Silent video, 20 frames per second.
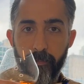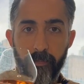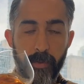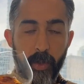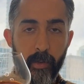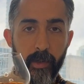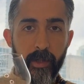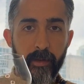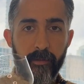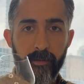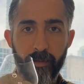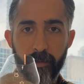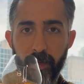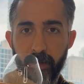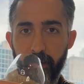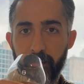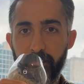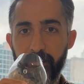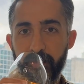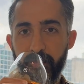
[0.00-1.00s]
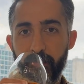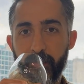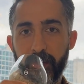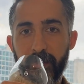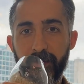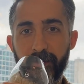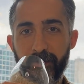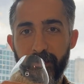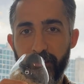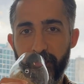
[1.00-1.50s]
Okay, so now let's see what
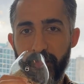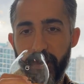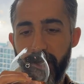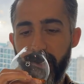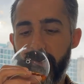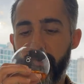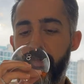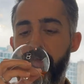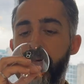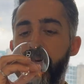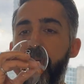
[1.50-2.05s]
it is on the palate.